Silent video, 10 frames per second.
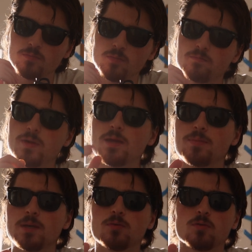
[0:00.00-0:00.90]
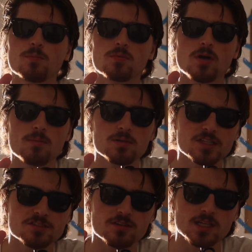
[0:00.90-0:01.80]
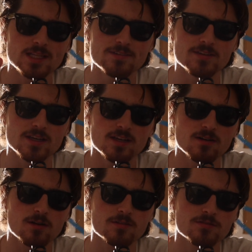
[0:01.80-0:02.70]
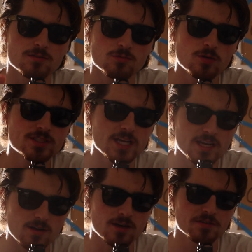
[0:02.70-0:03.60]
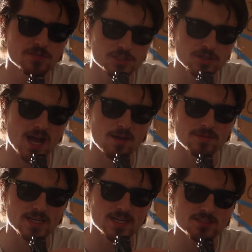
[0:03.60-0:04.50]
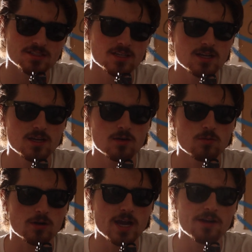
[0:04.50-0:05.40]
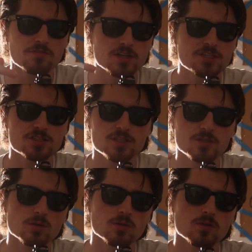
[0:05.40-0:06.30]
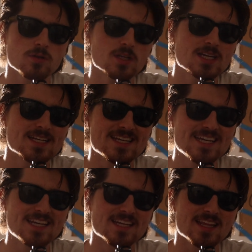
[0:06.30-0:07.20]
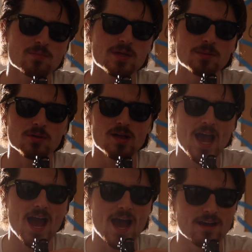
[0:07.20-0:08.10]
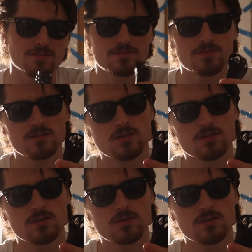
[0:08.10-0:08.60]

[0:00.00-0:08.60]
many people will probably start living in rotating artificial habitats where every single need that people have